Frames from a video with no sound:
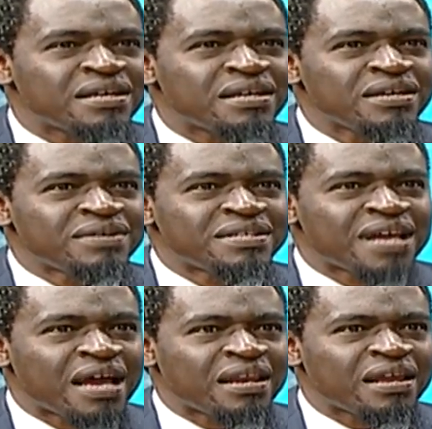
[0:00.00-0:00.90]
You
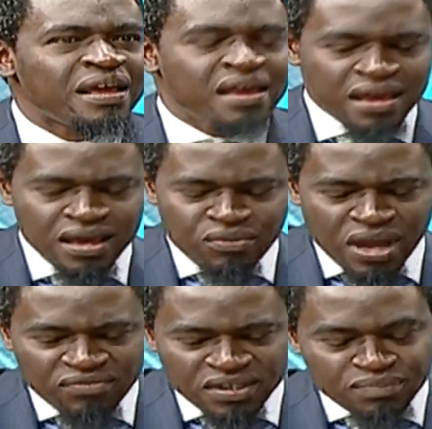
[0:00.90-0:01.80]
understand? And we
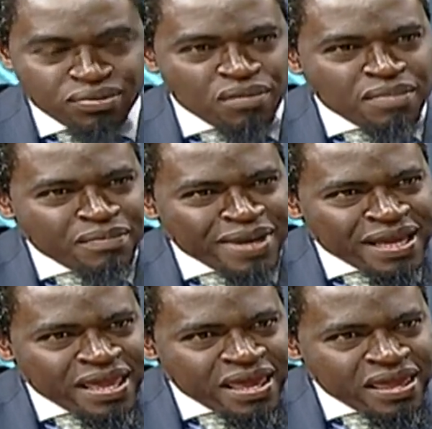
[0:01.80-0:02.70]
have this problem in
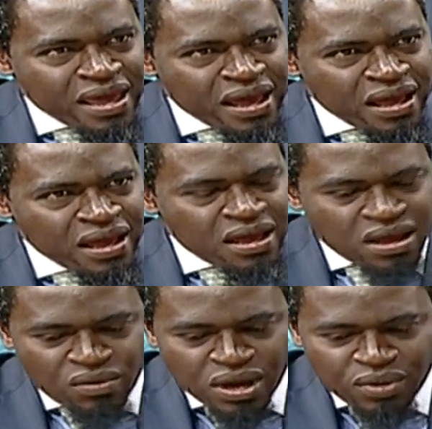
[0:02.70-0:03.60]
Kenya where we